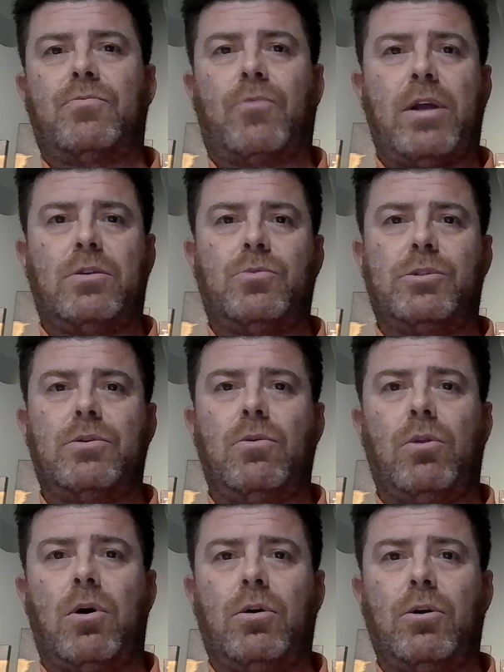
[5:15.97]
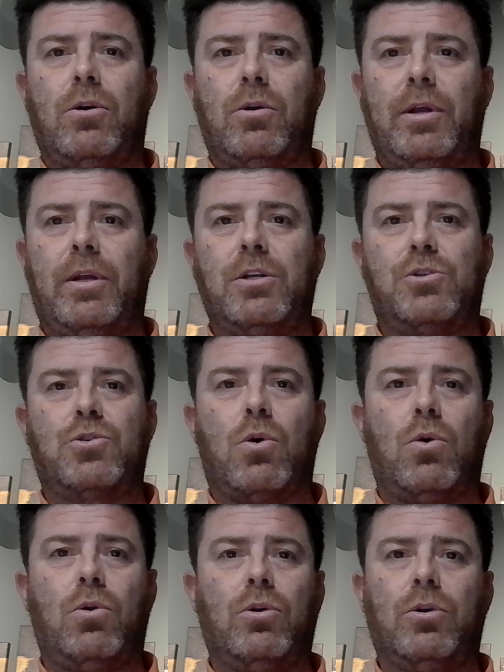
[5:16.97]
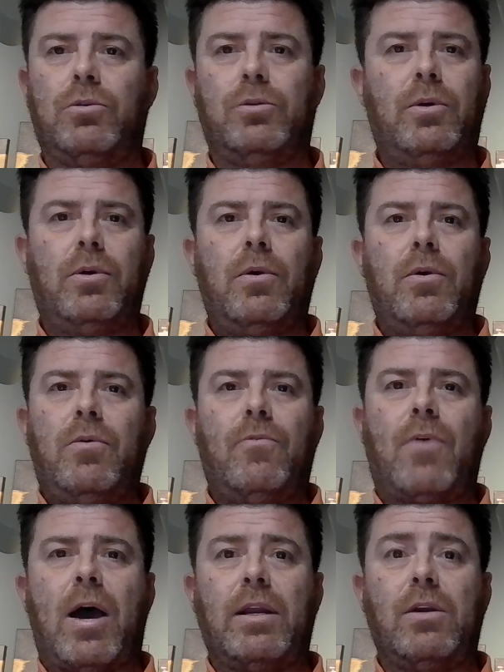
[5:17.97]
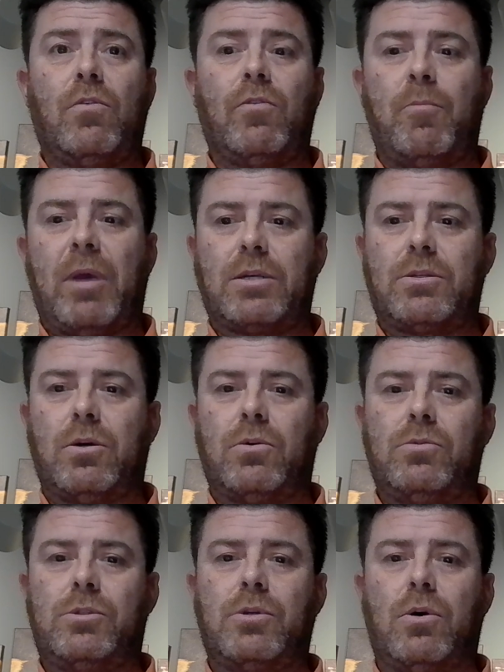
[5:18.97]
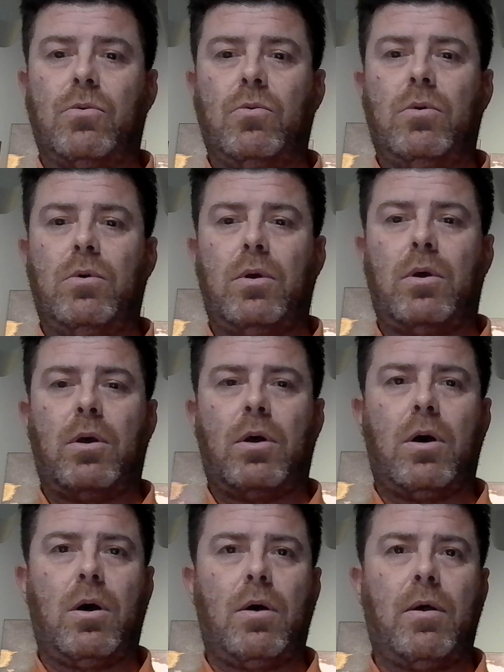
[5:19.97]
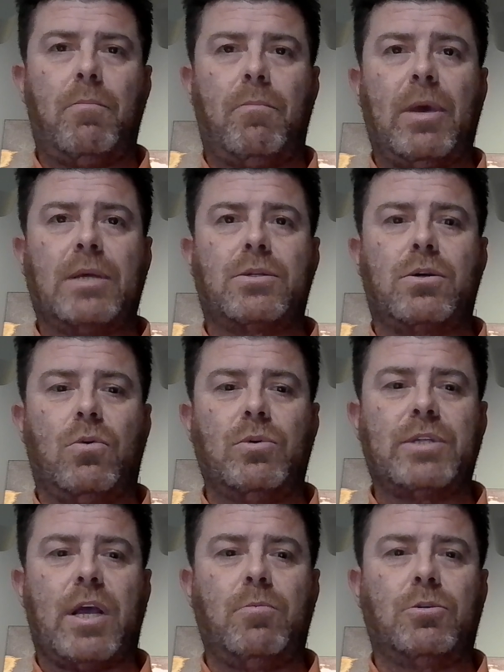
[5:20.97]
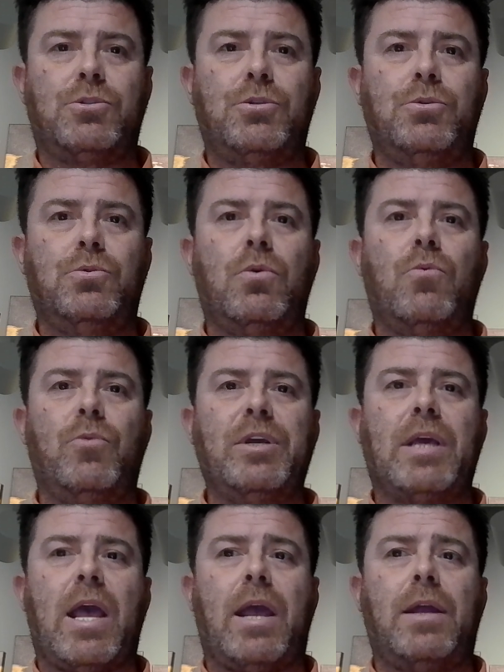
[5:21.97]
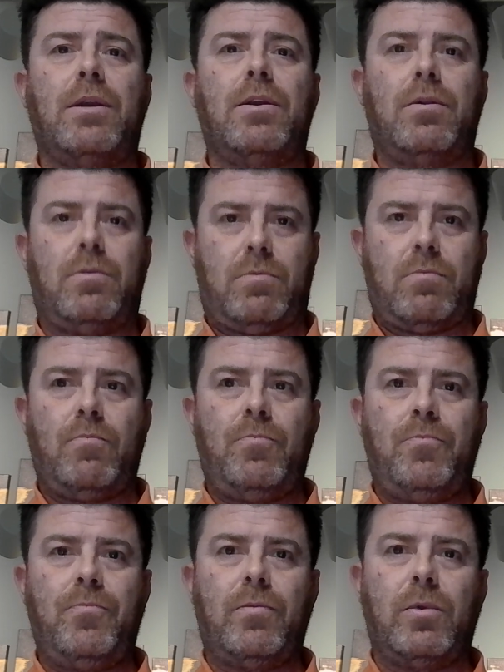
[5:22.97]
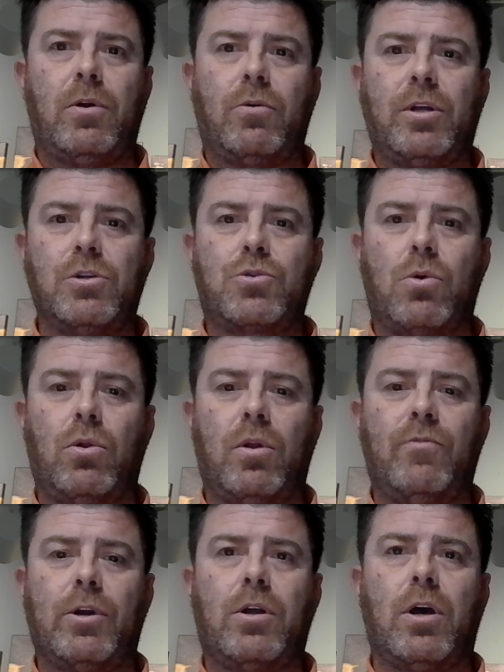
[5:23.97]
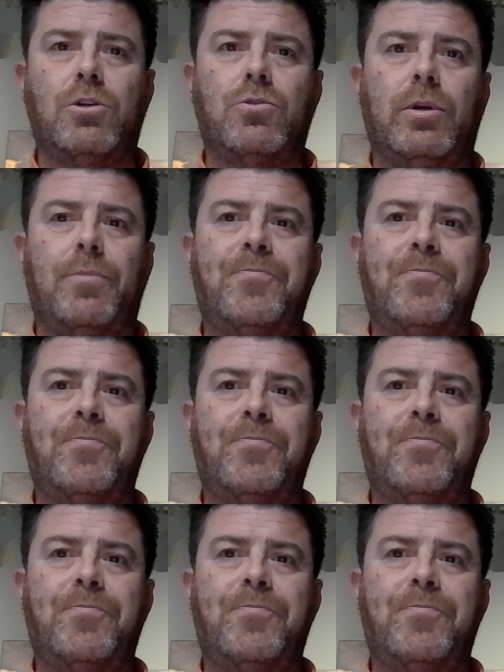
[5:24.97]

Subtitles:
France was no longer in control or fighting over Mexico. So Mexico was able to regain, control of their country.